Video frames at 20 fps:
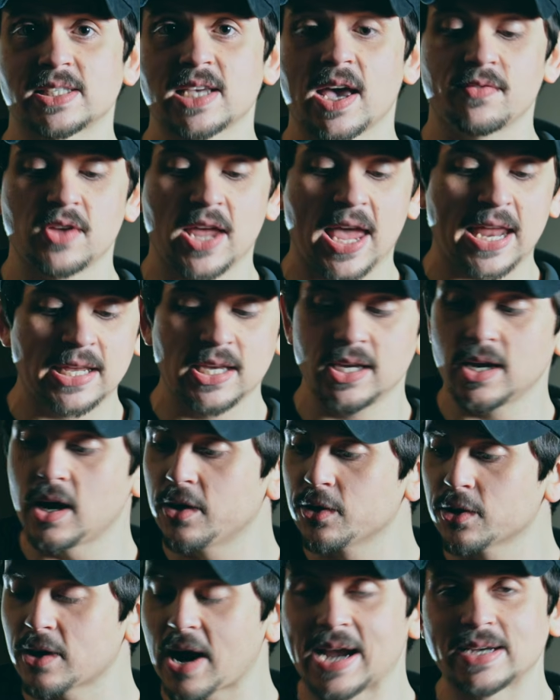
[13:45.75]
have any
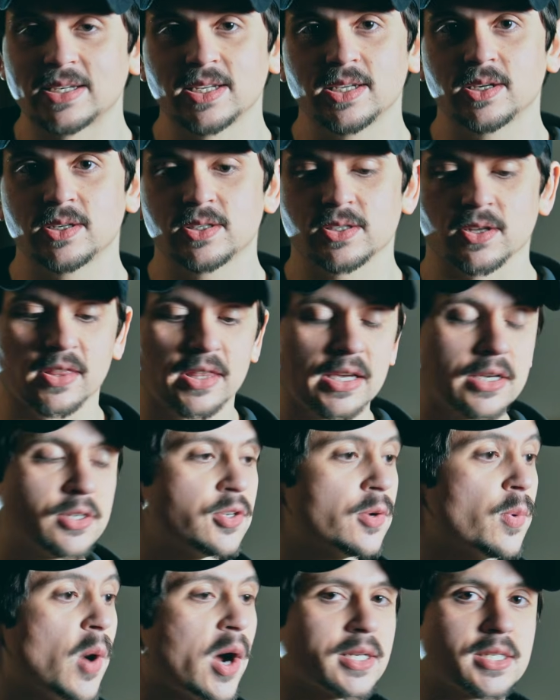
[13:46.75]
other ideas on things
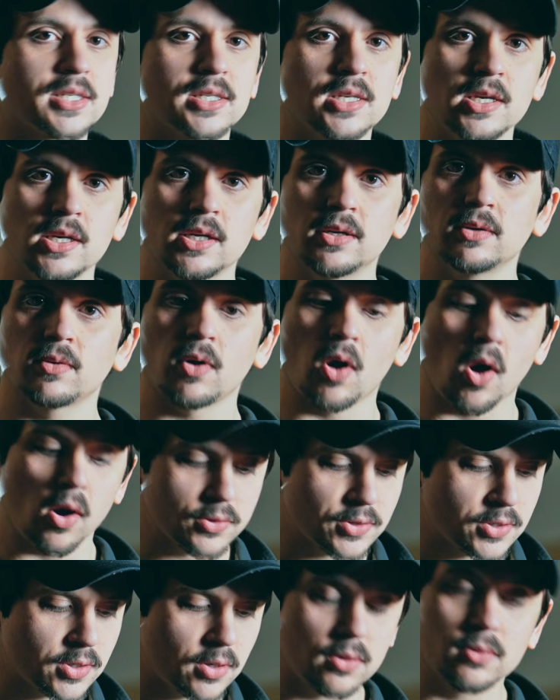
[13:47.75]
you want to see,
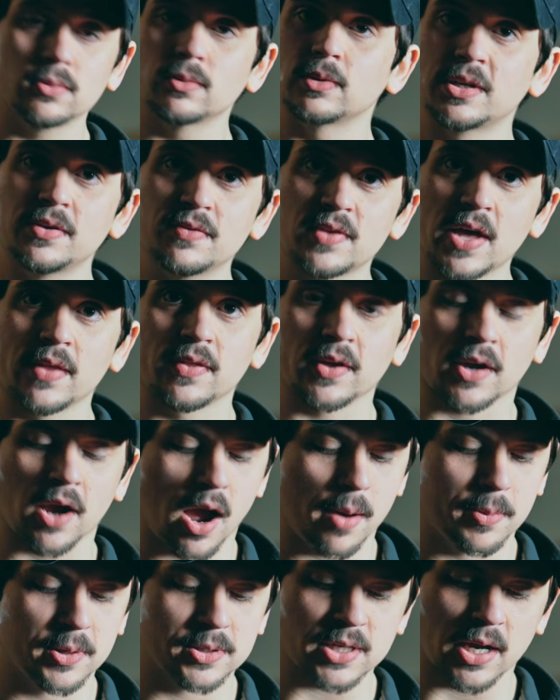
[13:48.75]
also leave that in the
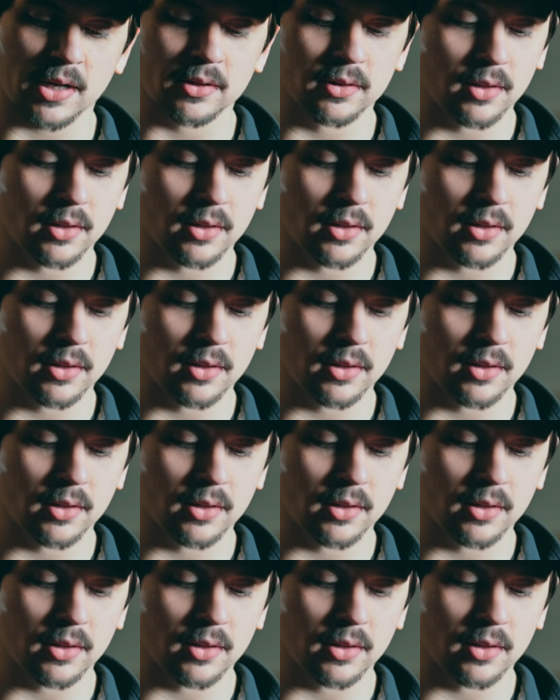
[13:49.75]
comments. I'd